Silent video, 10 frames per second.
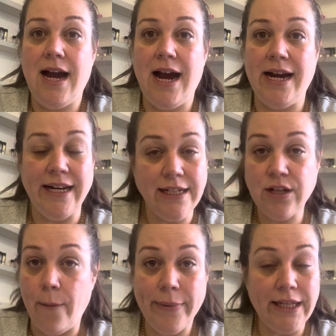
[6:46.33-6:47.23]
I didn't
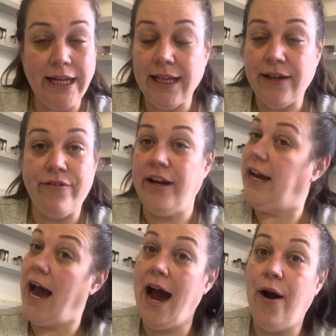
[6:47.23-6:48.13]
completely
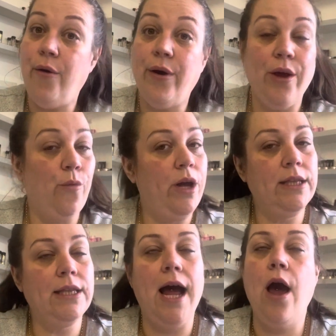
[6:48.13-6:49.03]
freak out. It
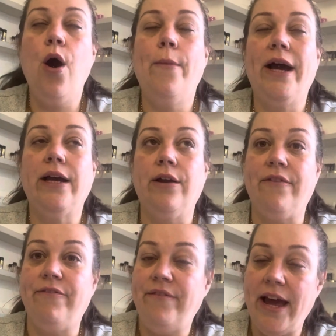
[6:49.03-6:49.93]
weren't like, oh my God,
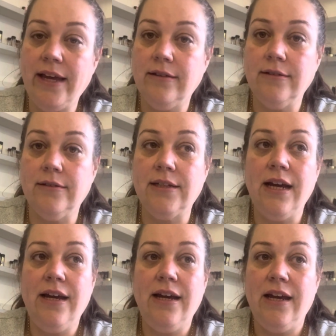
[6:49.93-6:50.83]
I failed.
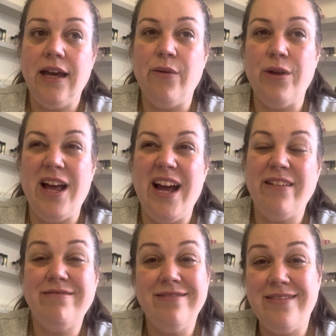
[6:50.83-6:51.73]
It was
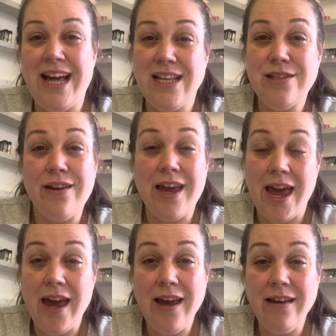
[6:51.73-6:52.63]
like, that's
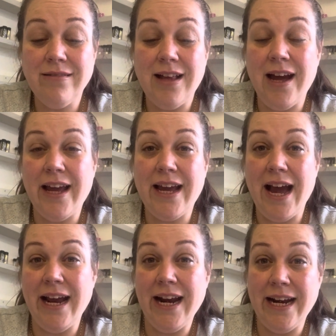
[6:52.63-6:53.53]
okay. Like,
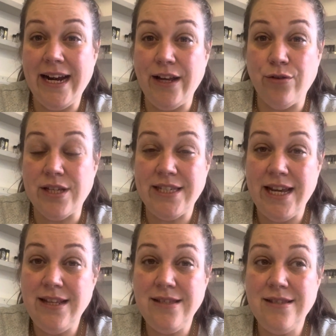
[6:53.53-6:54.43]
I ain't had any other
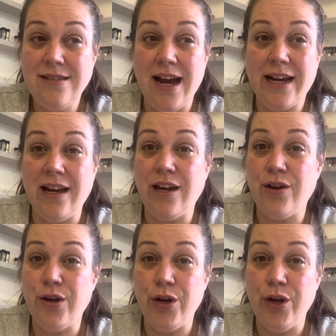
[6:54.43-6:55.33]
sins. I can
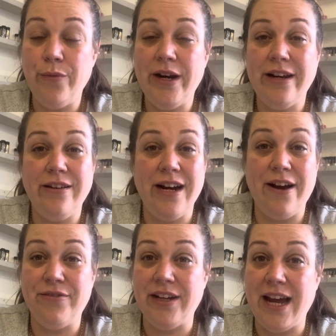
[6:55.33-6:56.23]
go home and I don't
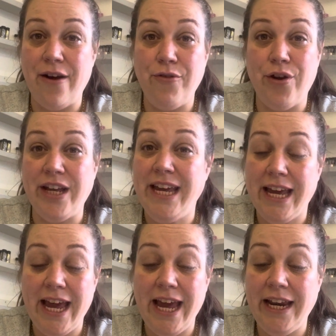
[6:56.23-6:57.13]
have to carry on
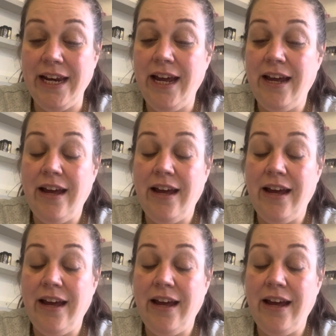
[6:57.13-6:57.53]
eating.